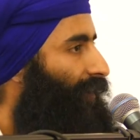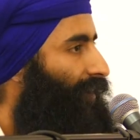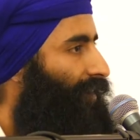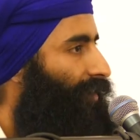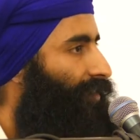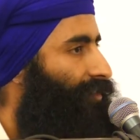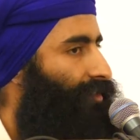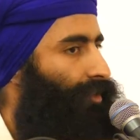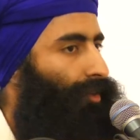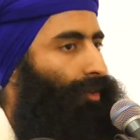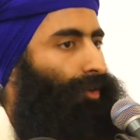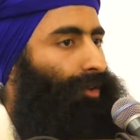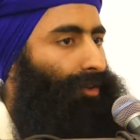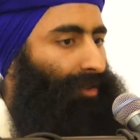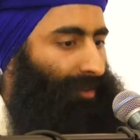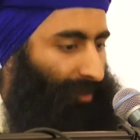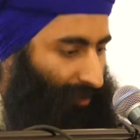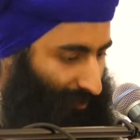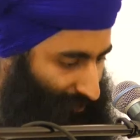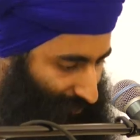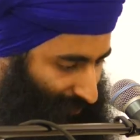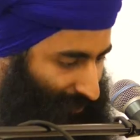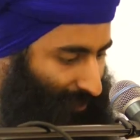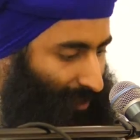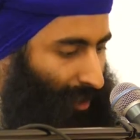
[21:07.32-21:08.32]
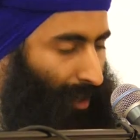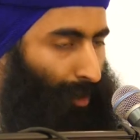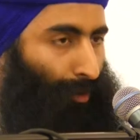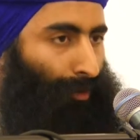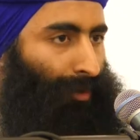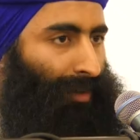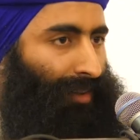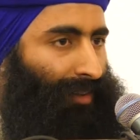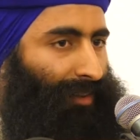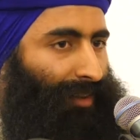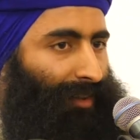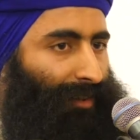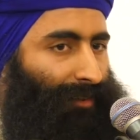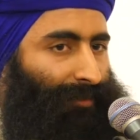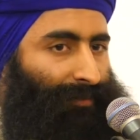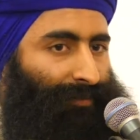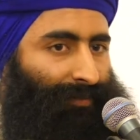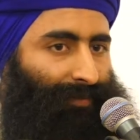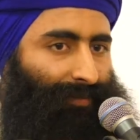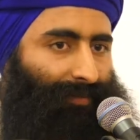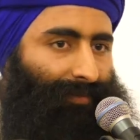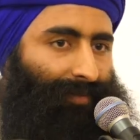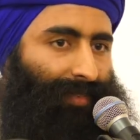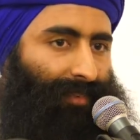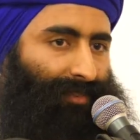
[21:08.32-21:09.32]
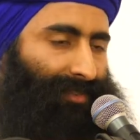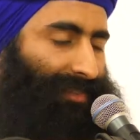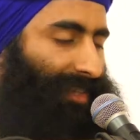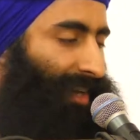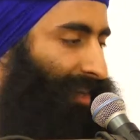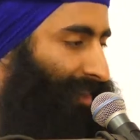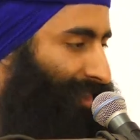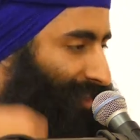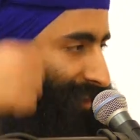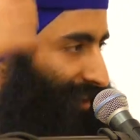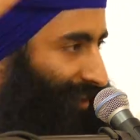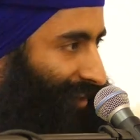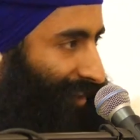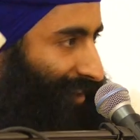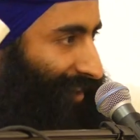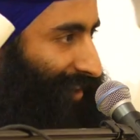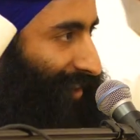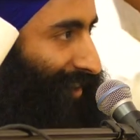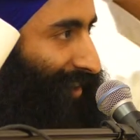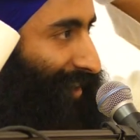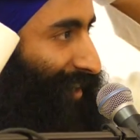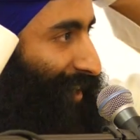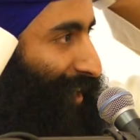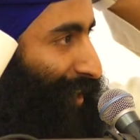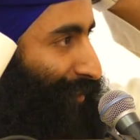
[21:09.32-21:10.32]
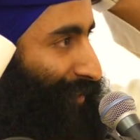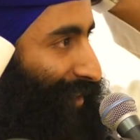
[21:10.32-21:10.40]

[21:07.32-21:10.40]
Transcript: Chalo, jao andar. Satnam.